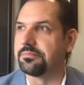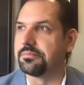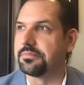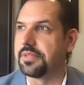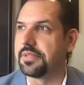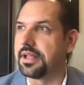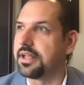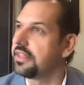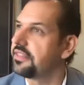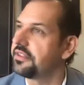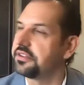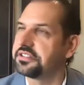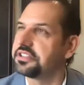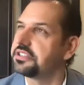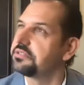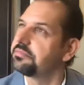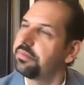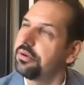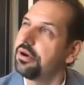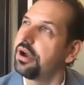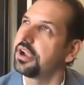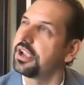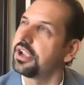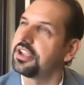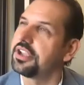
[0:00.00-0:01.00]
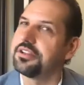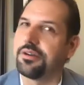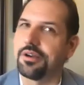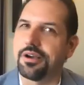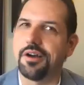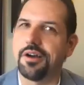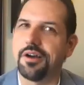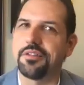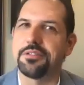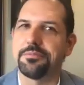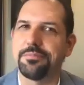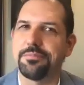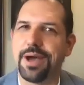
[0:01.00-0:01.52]
There's this book, called
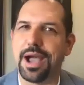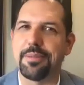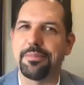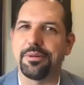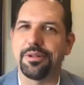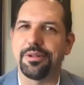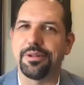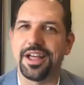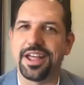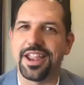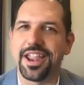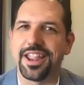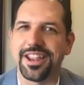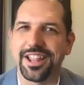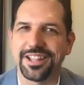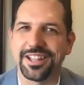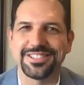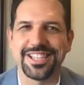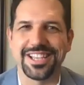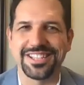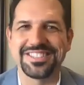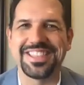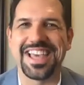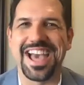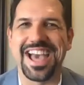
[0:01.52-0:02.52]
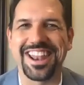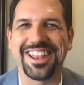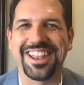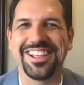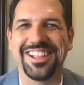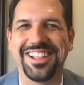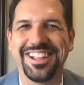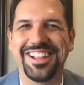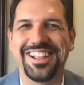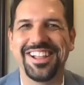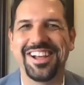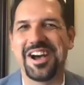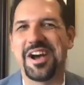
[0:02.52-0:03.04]
the Bible, and it says that,
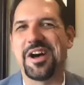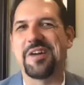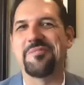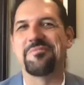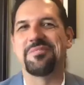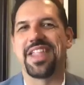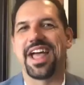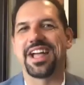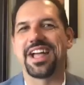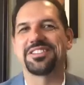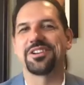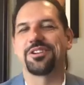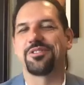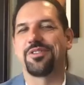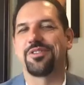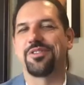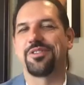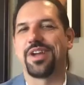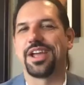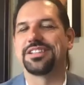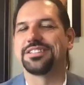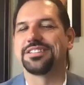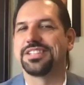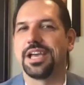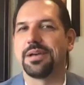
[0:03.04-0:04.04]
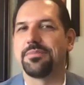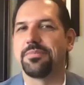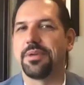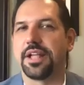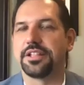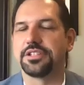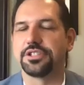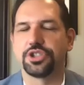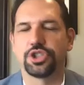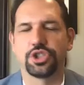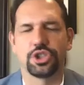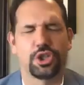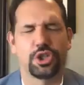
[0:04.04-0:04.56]
and that's a great tip.
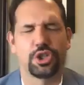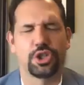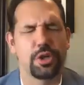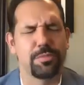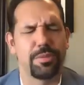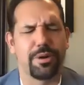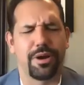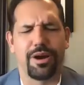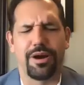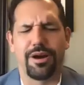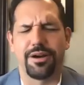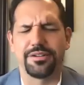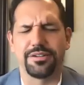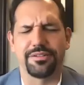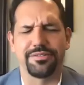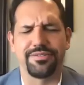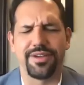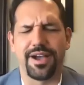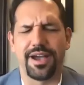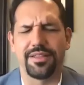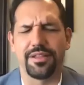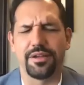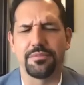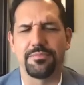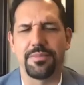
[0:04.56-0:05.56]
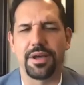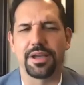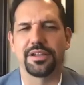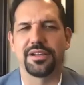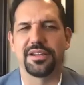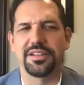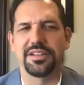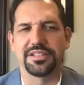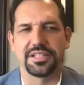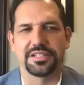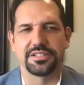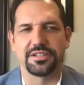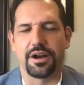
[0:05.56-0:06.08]
It's super hard to follow. My goodness, it's
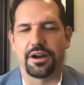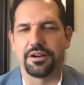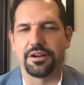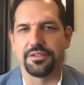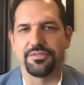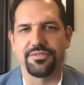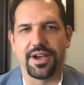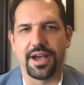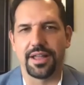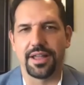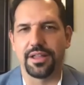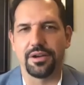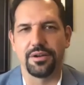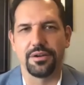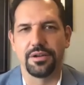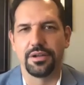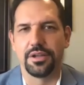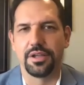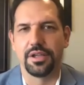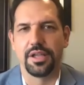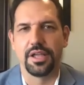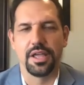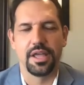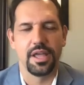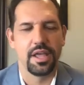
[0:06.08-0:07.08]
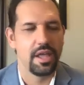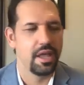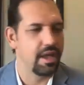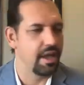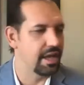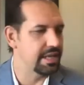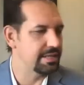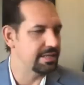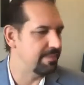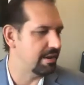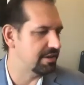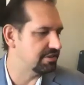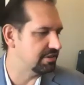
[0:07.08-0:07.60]
hard to follow,
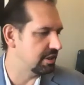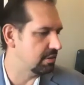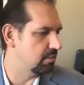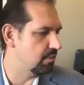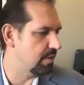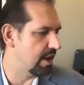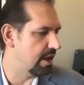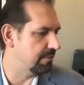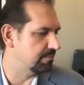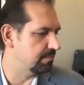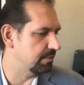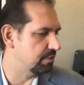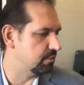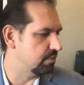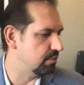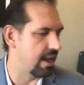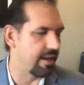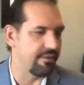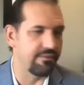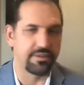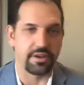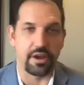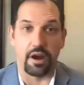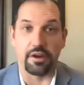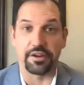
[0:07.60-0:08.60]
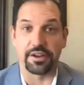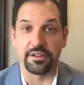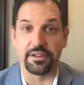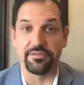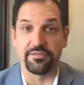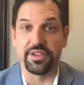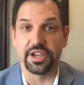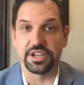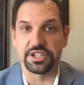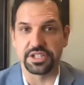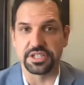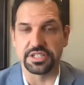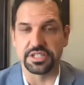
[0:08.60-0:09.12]
especially when we have our
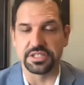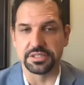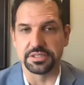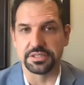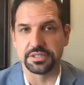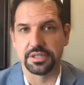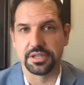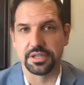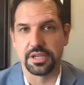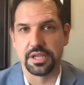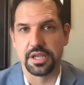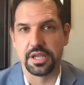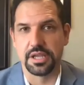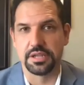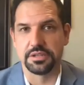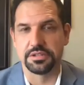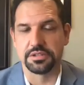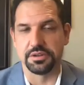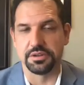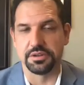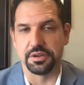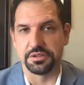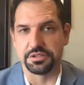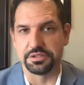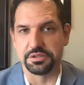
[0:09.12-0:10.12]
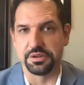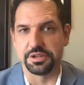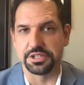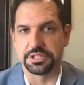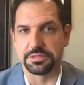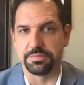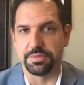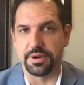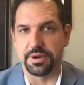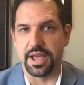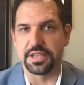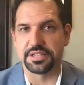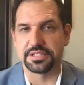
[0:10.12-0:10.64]
convictions to
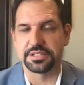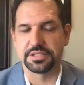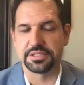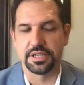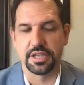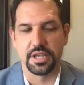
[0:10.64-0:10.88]
express.